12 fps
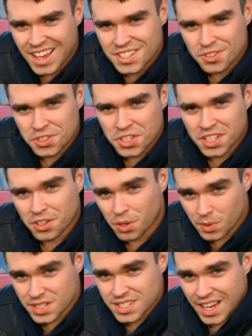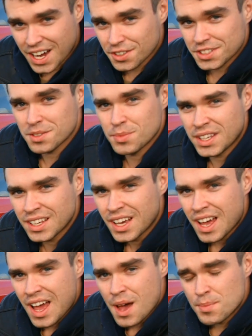So you can always count on me
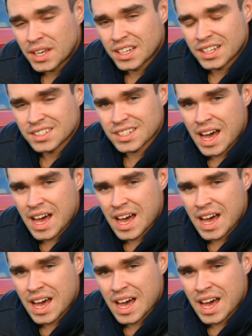because